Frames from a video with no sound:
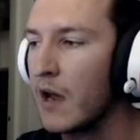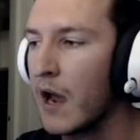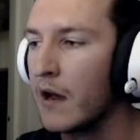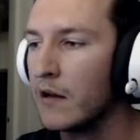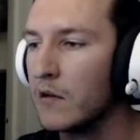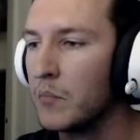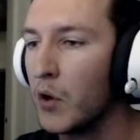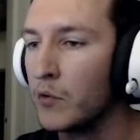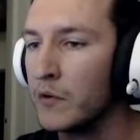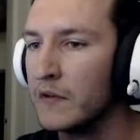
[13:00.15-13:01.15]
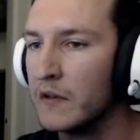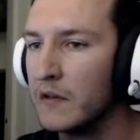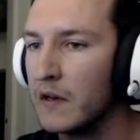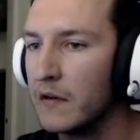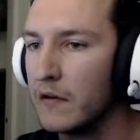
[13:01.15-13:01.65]
and pogo it at
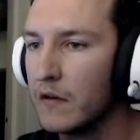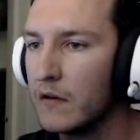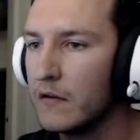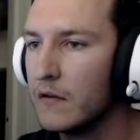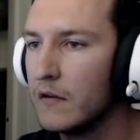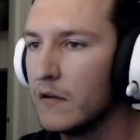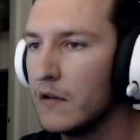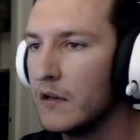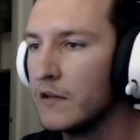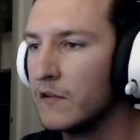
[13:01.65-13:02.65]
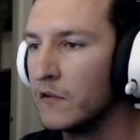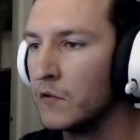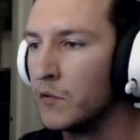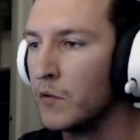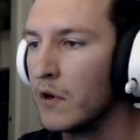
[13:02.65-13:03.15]
the end.
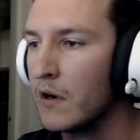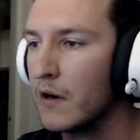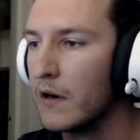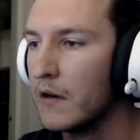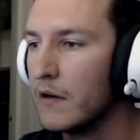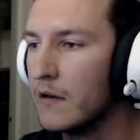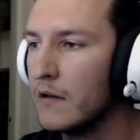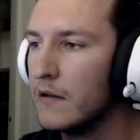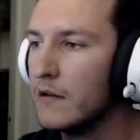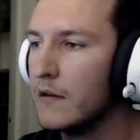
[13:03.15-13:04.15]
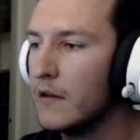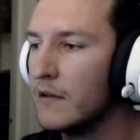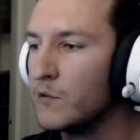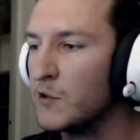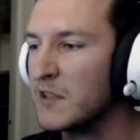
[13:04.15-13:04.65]
To
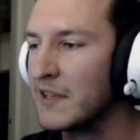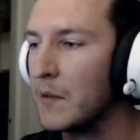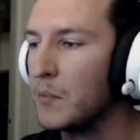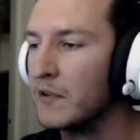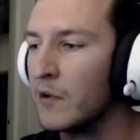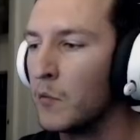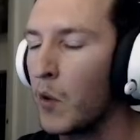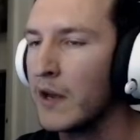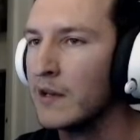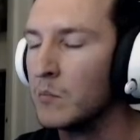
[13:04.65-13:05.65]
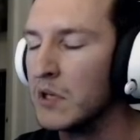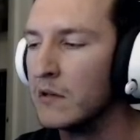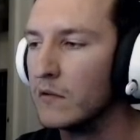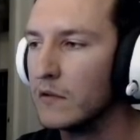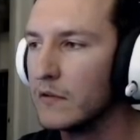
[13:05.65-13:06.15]
skip the riding beetle.